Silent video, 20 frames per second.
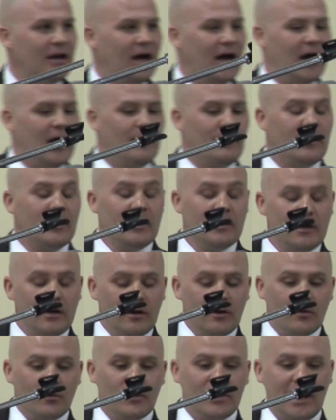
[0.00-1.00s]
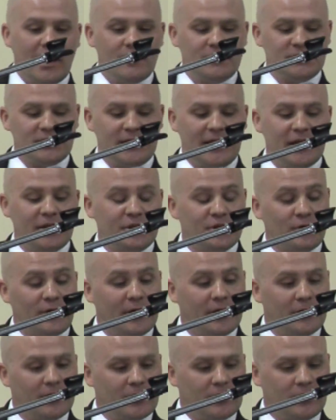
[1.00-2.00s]
when I was an 8th
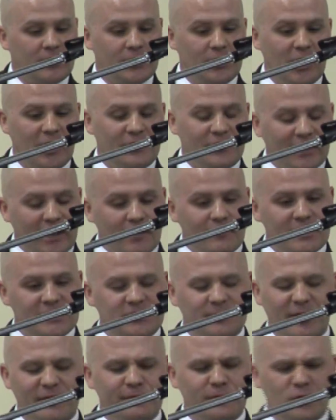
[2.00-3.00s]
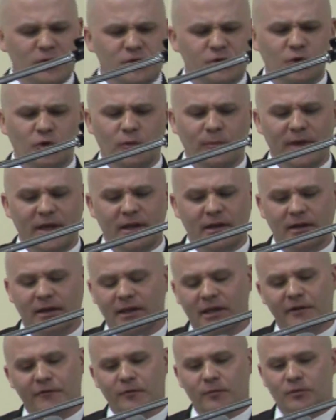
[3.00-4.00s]
grader, I think I wrestled my first dual meet, and a
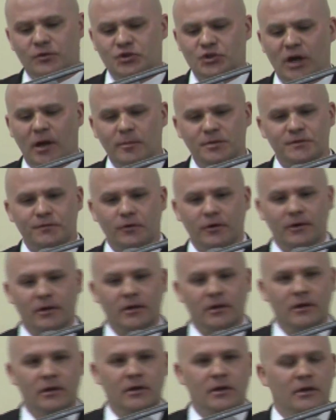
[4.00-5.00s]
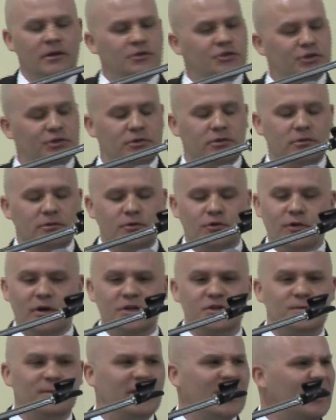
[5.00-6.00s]
kid from Chelmsford just
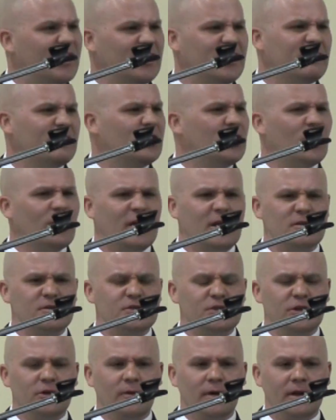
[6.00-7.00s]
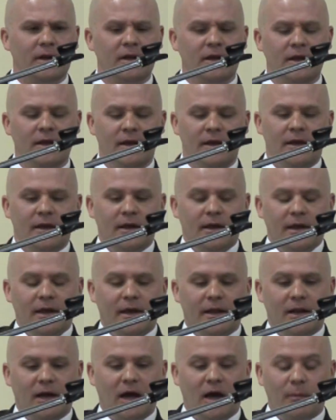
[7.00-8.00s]
crushed me. I didn't even know what I was doing.
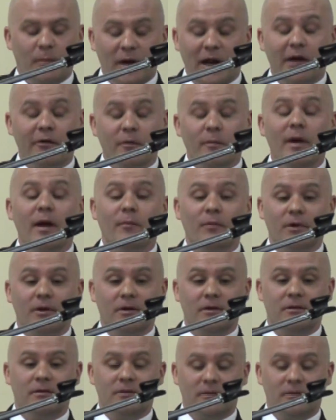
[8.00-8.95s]
And but I remember